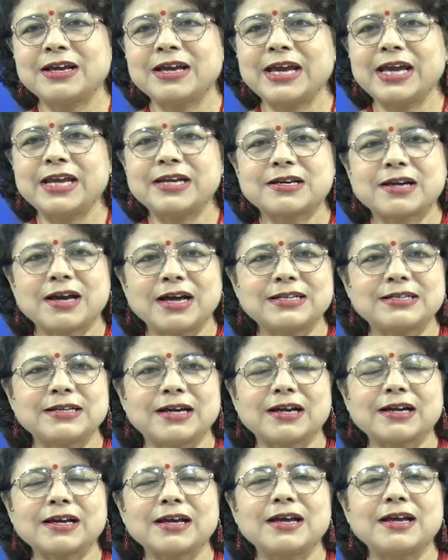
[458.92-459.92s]
in
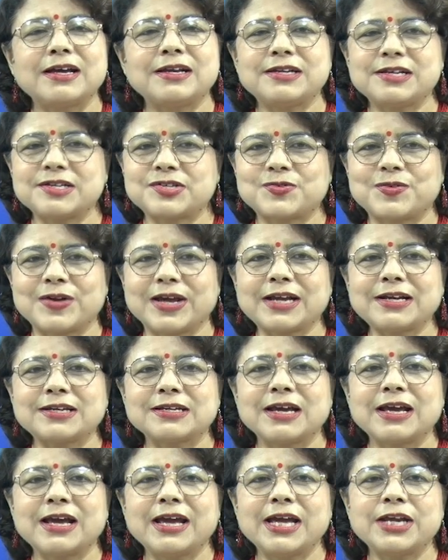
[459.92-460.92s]
Cuttack district
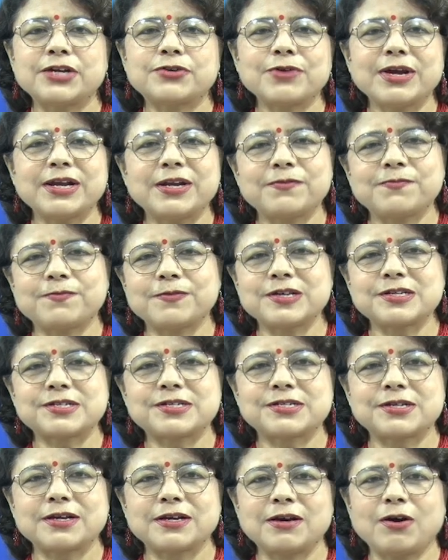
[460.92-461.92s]
on
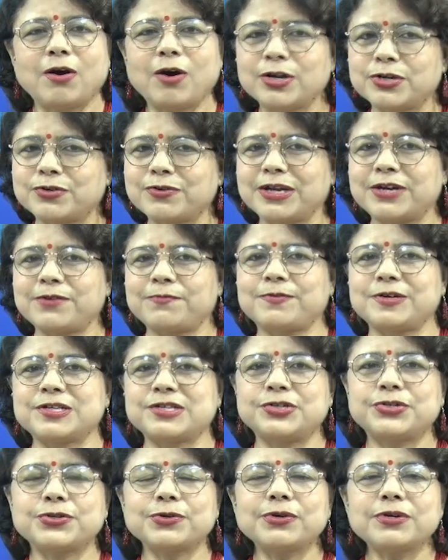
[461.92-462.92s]

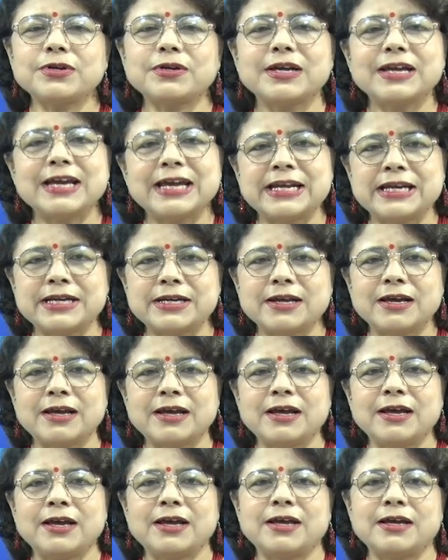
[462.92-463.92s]
21st June in
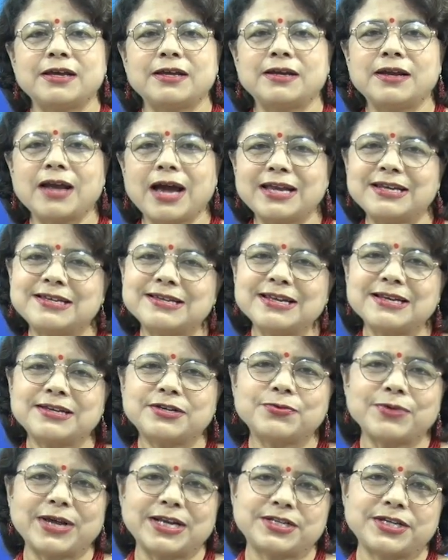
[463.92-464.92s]

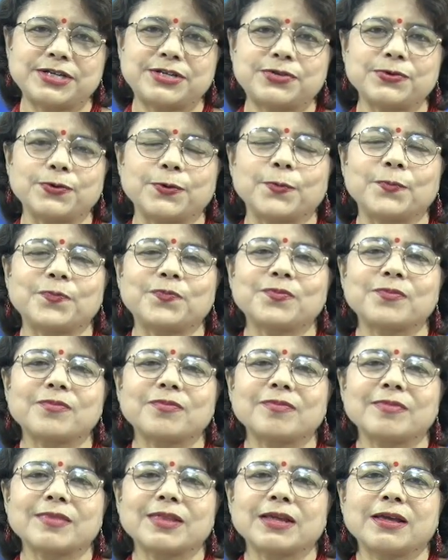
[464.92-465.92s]
1922.
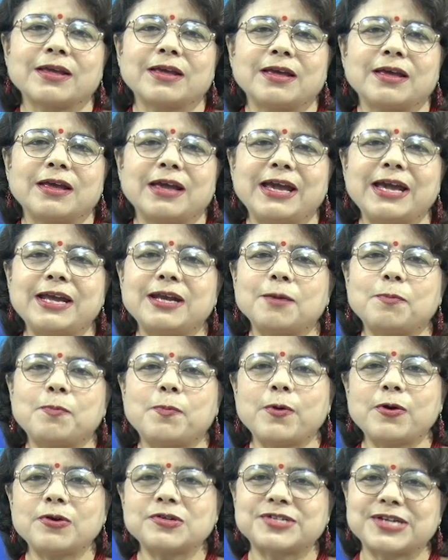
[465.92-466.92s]
In the
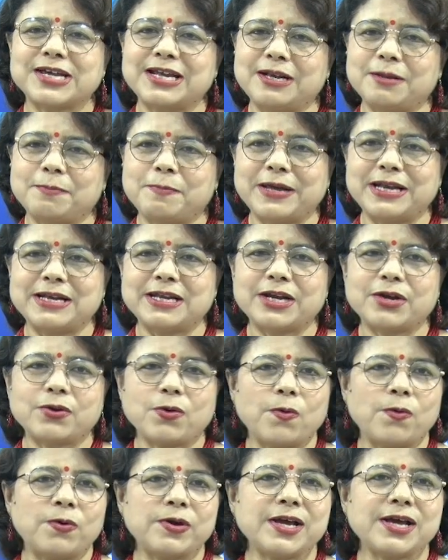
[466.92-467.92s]
post-independent
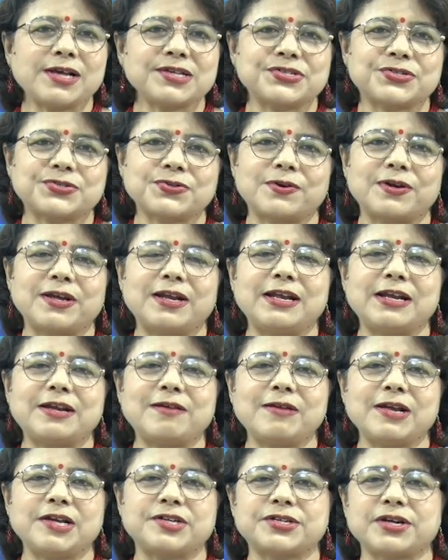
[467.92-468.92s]
Oriya story
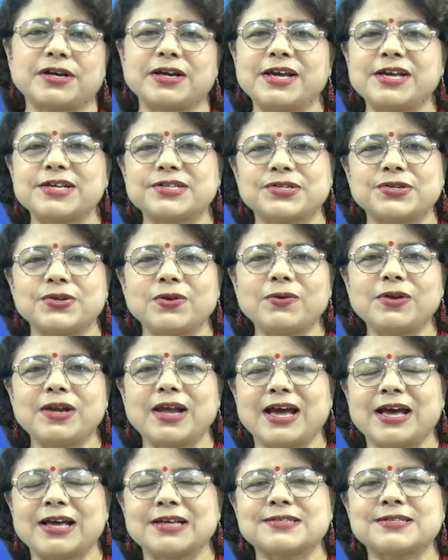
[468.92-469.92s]
literature, he is known
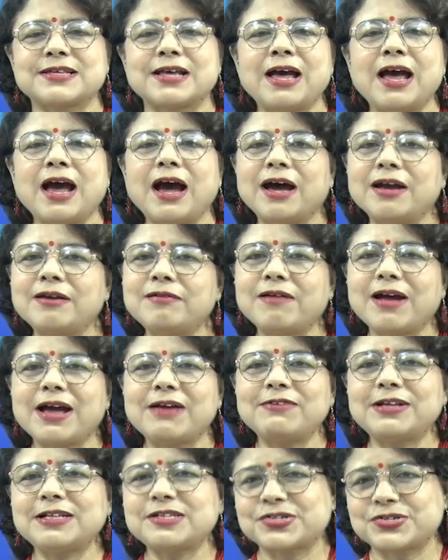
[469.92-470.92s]
as
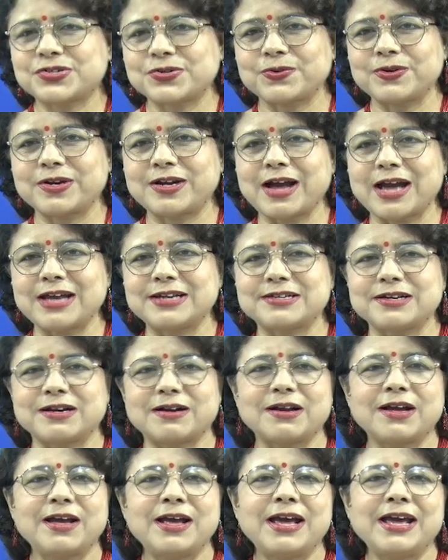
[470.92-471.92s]
unrivaled story
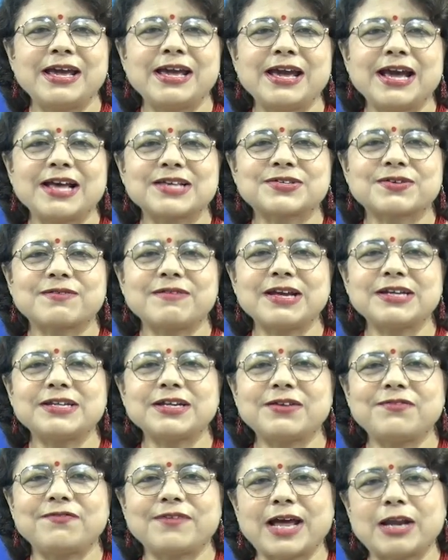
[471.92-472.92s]
writer. He has
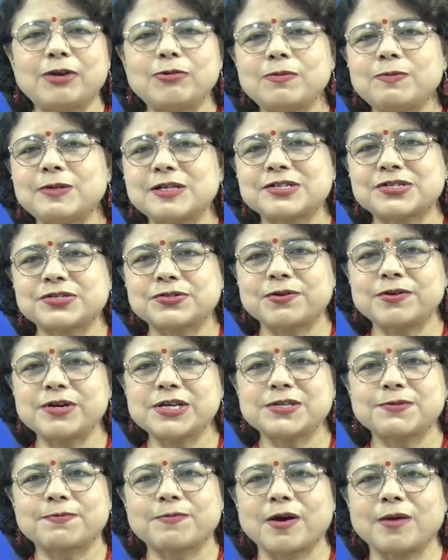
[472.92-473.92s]
created valuable
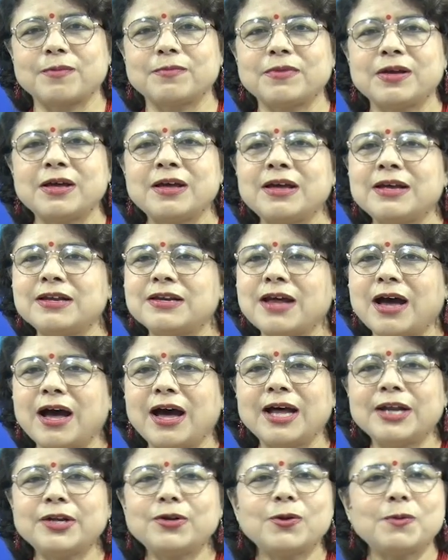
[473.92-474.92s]
stories from the
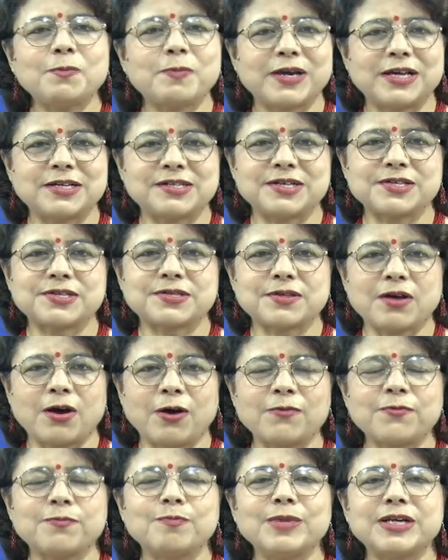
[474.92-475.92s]
unknown pages
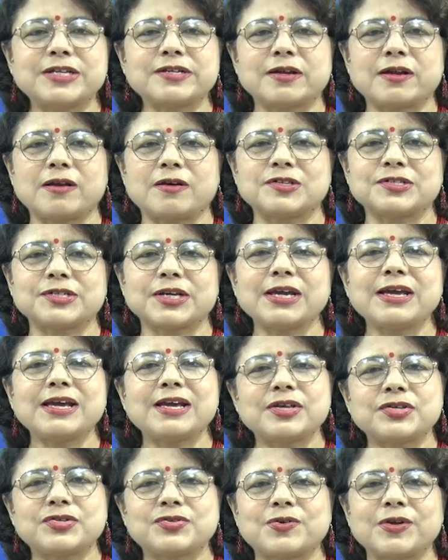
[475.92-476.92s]
of mythology,
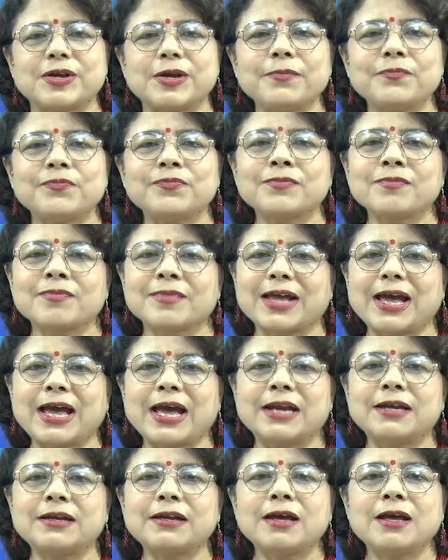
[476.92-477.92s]
history
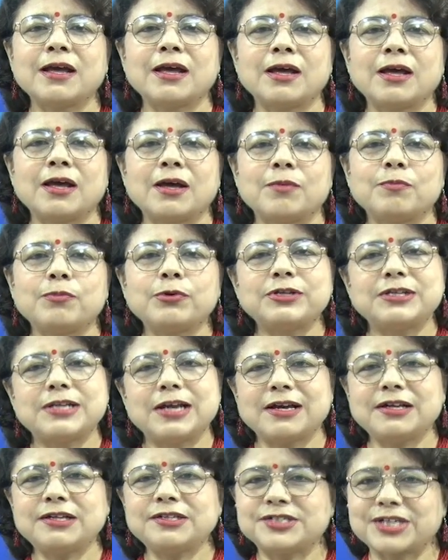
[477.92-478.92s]
and
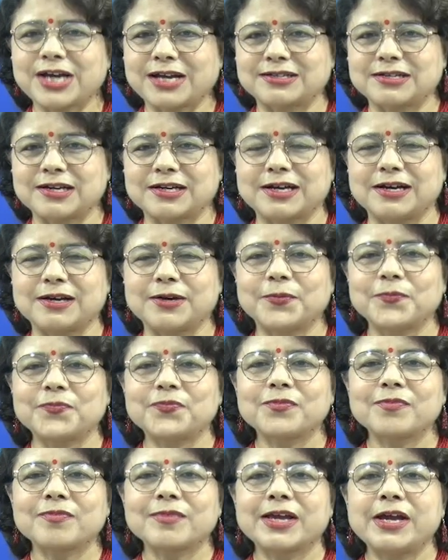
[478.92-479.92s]
Buddha Jataka.
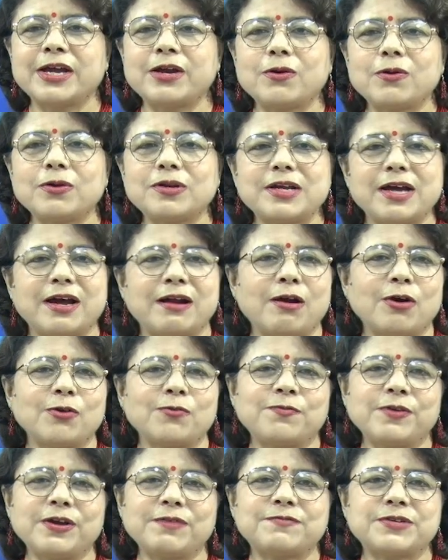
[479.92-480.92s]
He wrote around
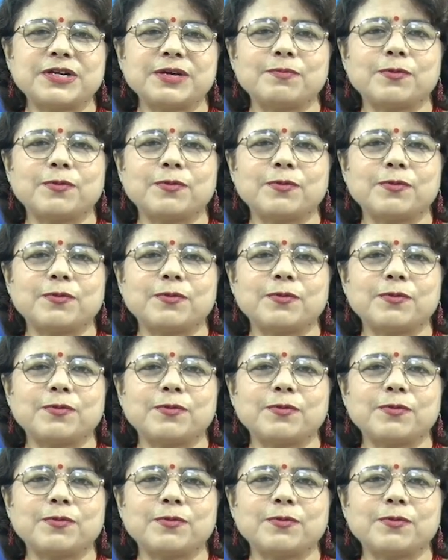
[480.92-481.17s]
50